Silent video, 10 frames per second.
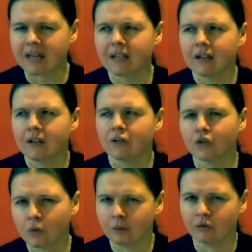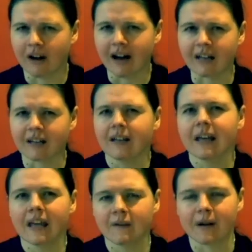
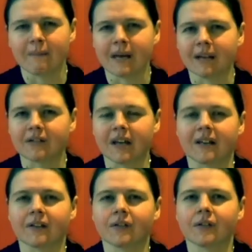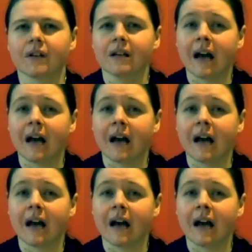Superdry, if that makes sense.